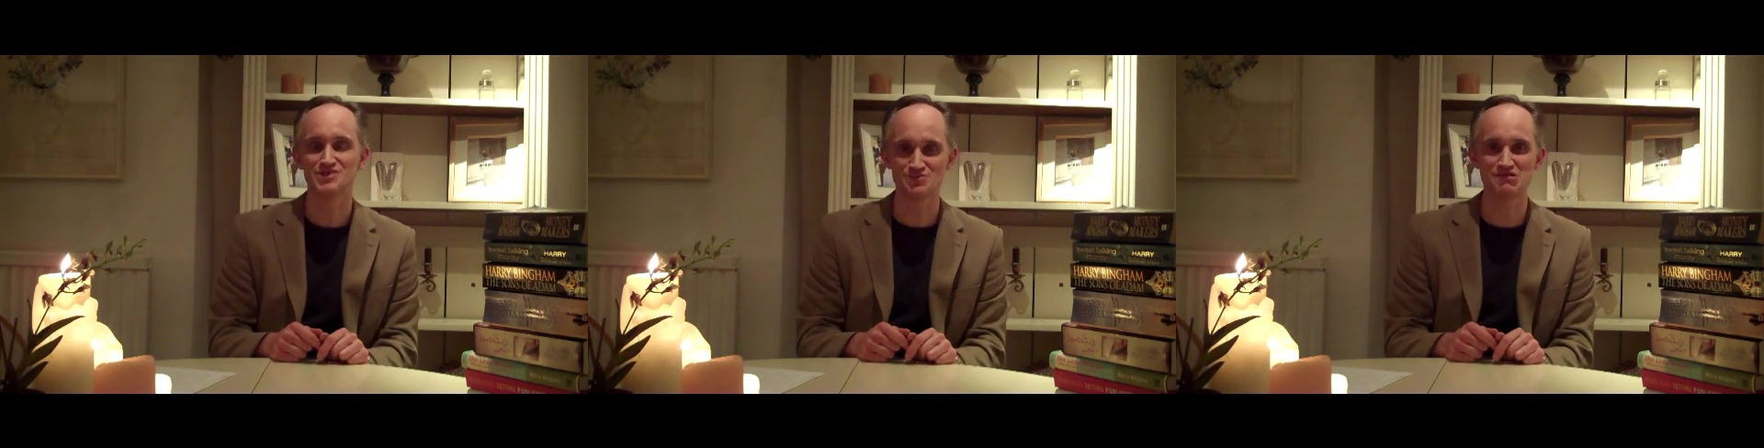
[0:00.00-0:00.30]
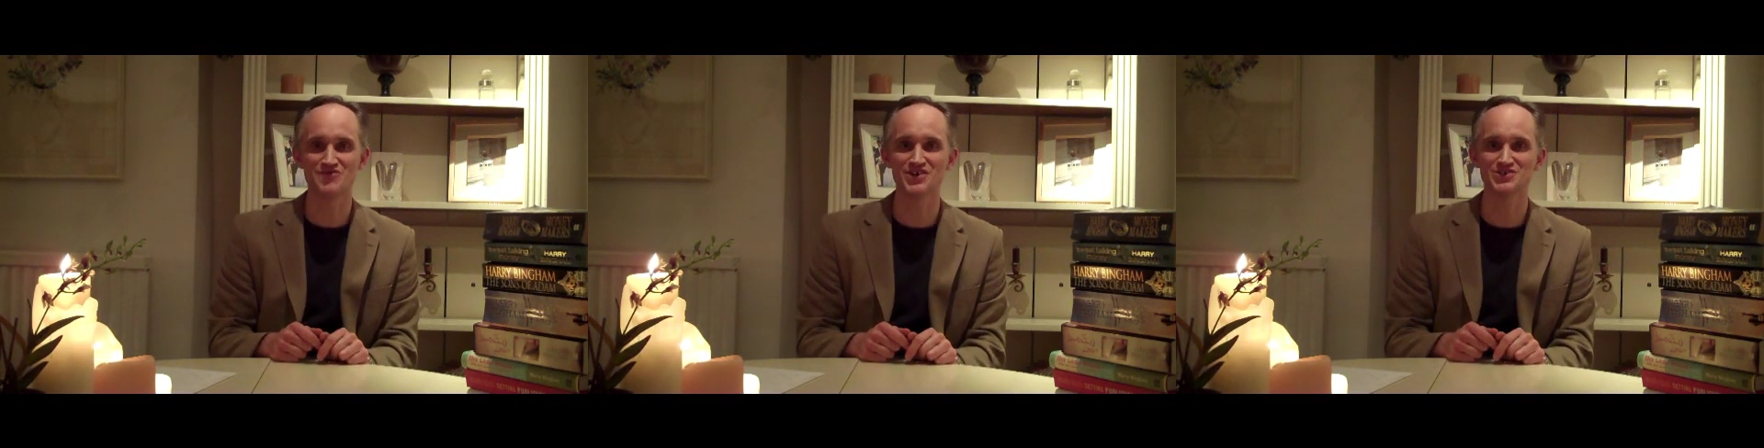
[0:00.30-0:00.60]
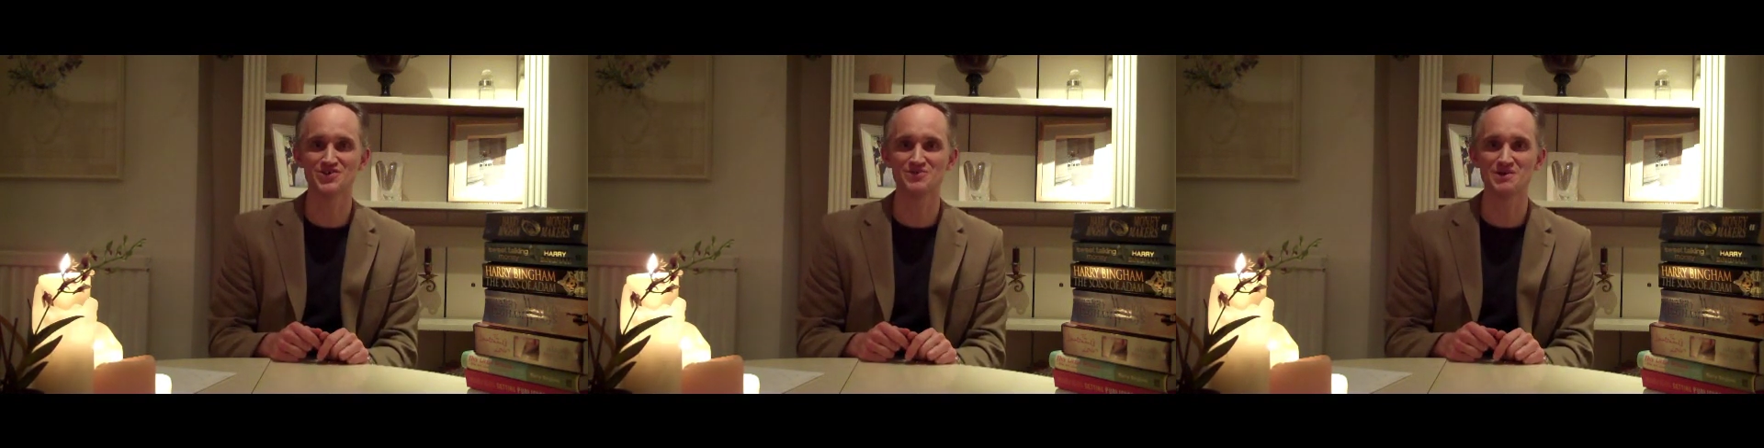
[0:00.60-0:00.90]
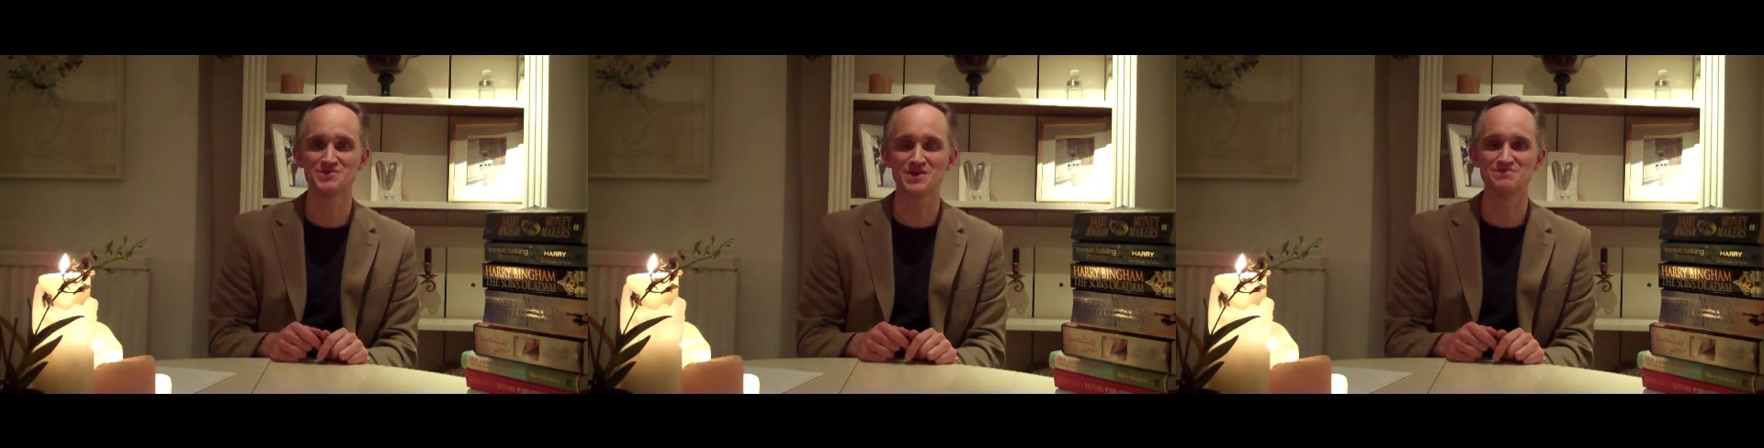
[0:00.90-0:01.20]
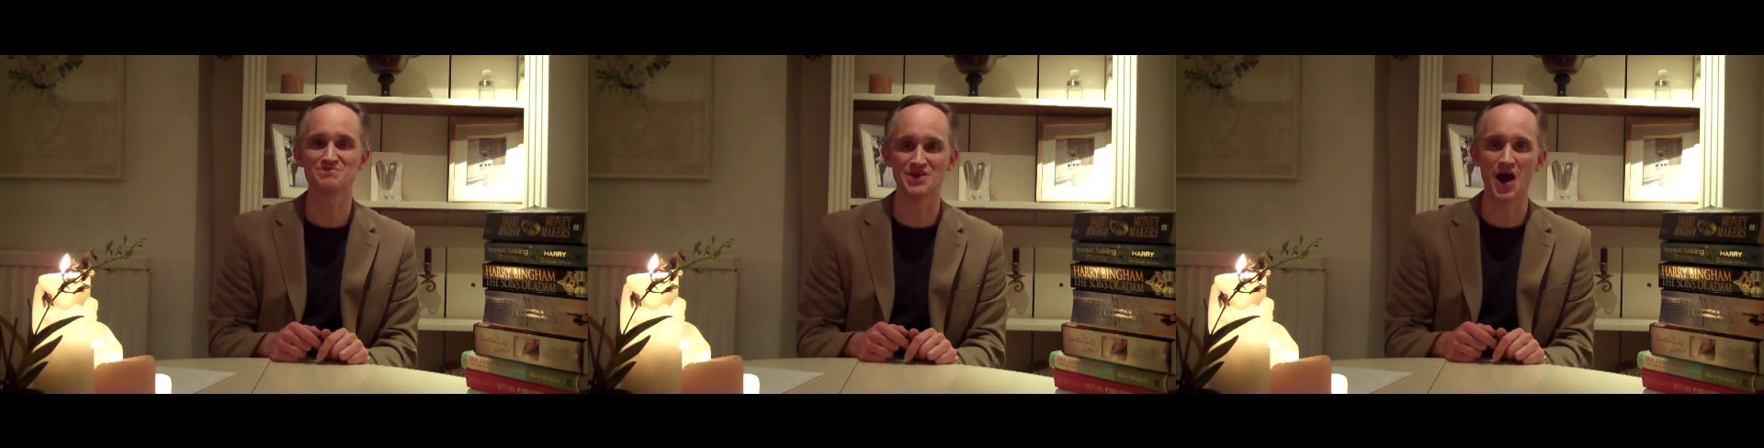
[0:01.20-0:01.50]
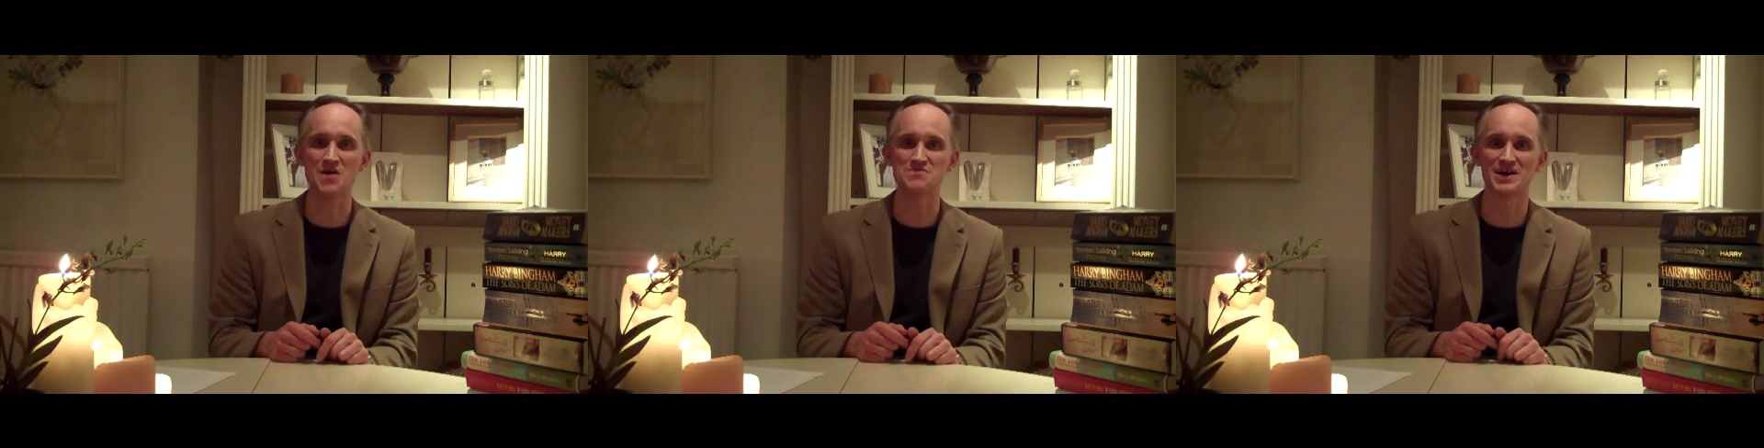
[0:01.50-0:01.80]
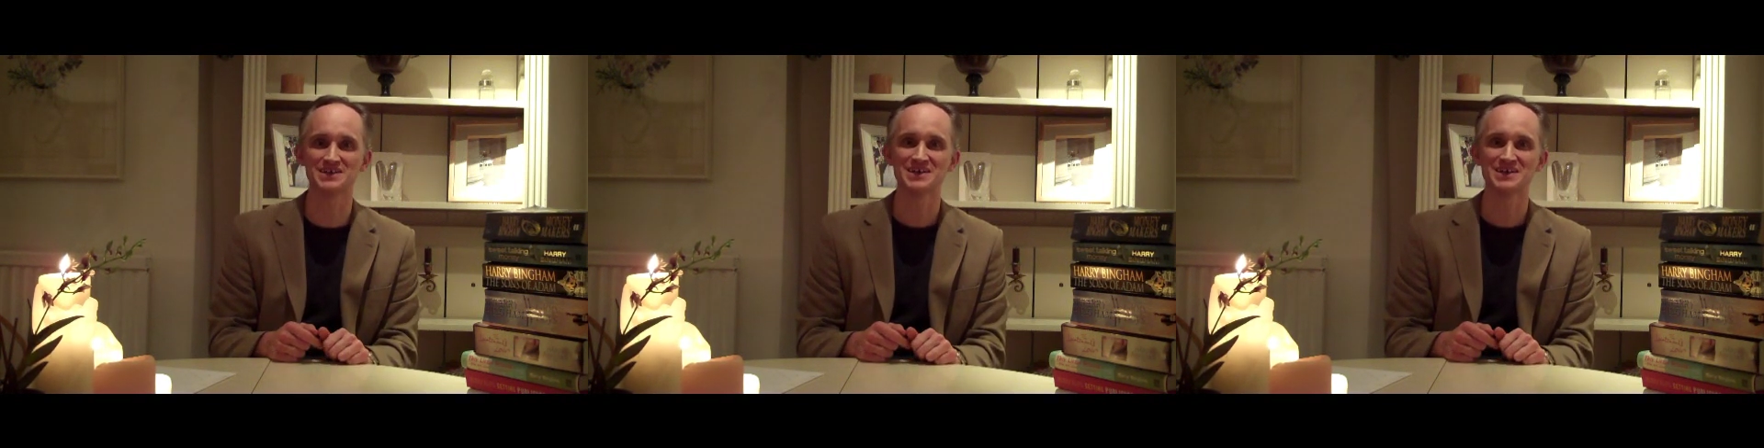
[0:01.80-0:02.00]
more advice on our website, but I hope that